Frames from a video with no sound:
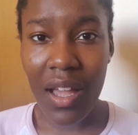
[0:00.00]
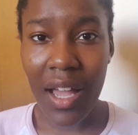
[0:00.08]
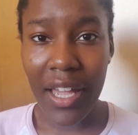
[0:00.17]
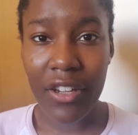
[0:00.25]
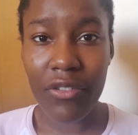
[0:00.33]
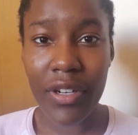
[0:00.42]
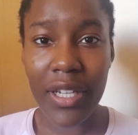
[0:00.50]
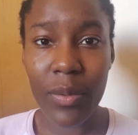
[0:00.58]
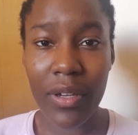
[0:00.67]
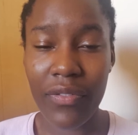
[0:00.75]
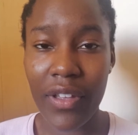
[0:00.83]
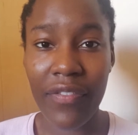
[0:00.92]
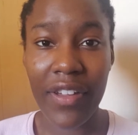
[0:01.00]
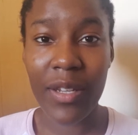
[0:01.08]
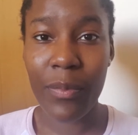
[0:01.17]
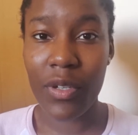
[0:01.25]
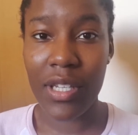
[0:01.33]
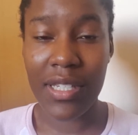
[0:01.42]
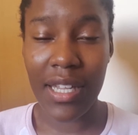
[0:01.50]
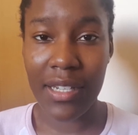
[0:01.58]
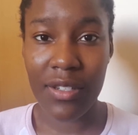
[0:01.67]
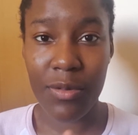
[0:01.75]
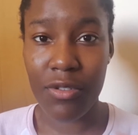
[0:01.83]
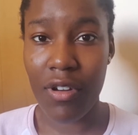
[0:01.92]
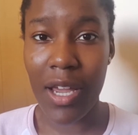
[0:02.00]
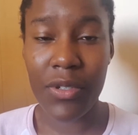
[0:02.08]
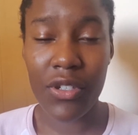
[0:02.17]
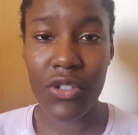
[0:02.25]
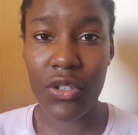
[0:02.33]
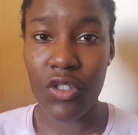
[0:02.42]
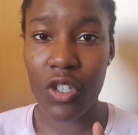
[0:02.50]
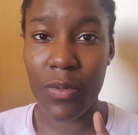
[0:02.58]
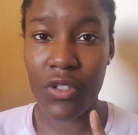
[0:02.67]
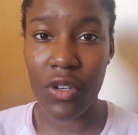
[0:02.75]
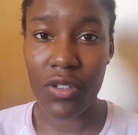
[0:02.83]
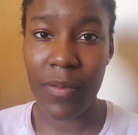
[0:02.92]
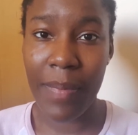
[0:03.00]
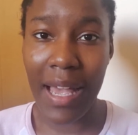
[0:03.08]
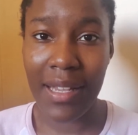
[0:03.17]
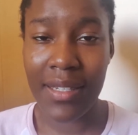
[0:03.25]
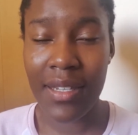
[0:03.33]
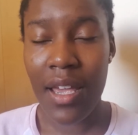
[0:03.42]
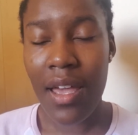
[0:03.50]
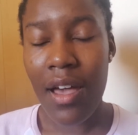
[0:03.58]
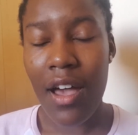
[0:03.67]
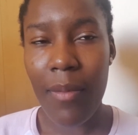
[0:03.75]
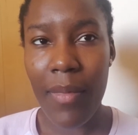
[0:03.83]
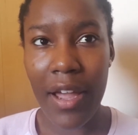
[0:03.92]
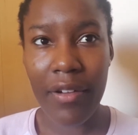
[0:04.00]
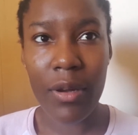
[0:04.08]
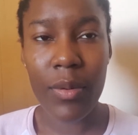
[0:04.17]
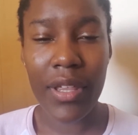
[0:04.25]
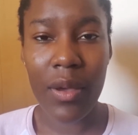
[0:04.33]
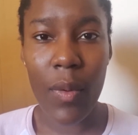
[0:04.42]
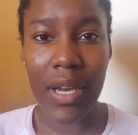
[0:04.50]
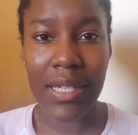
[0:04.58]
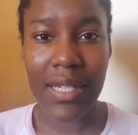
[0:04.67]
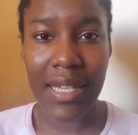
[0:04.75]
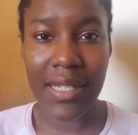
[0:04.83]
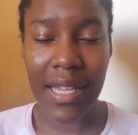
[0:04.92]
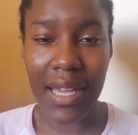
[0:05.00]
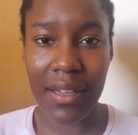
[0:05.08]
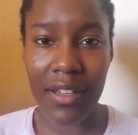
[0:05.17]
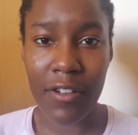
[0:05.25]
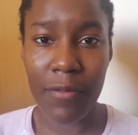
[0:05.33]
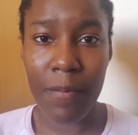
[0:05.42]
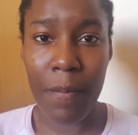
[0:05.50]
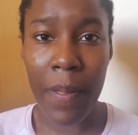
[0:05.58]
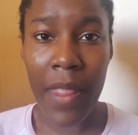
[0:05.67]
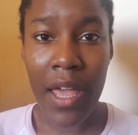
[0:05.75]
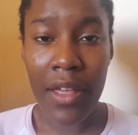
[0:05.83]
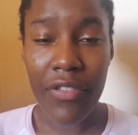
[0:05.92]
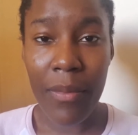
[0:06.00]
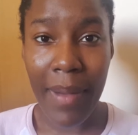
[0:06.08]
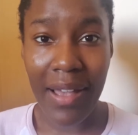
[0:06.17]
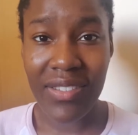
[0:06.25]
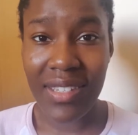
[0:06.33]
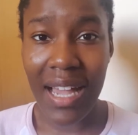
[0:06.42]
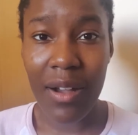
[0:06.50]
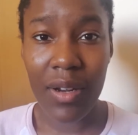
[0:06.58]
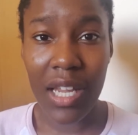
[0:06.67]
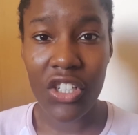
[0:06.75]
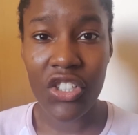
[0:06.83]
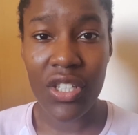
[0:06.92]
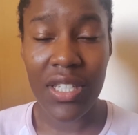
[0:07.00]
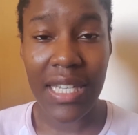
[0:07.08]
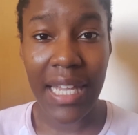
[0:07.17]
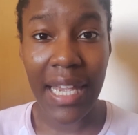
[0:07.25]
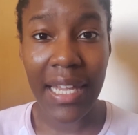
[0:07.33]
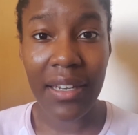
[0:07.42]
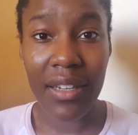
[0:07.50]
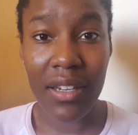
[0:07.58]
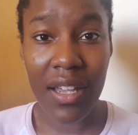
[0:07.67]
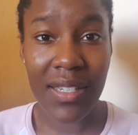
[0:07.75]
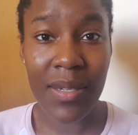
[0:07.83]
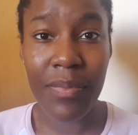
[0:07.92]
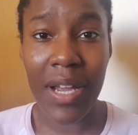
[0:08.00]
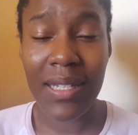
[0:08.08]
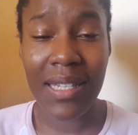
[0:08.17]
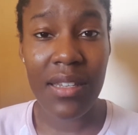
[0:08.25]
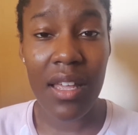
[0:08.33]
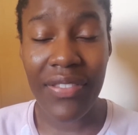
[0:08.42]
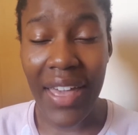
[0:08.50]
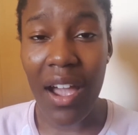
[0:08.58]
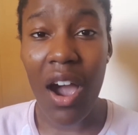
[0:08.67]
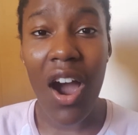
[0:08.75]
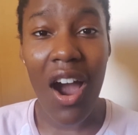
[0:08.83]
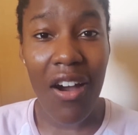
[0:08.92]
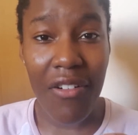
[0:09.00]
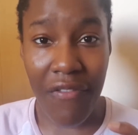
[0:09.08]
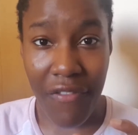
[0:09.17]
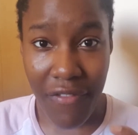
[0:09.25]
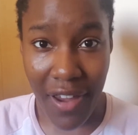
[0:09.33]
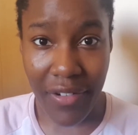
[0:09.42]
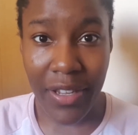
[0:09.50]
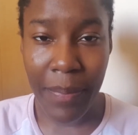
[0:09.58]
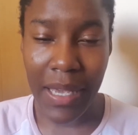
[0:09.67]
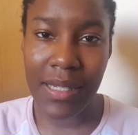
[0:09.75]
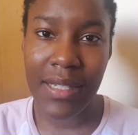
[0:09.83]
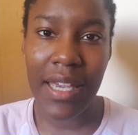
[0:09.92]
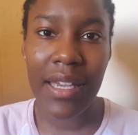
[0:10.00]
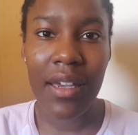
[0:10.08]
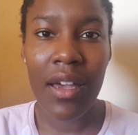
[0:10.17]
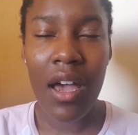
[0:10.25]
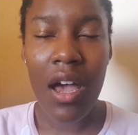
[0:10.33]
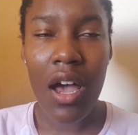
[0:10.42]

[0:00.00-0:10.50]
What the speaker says: I agree with, if anybody's like subscribed to YouTube with Dr. Bass, I agree with him when he says that the maths calculations in nursing practice, they are very basic.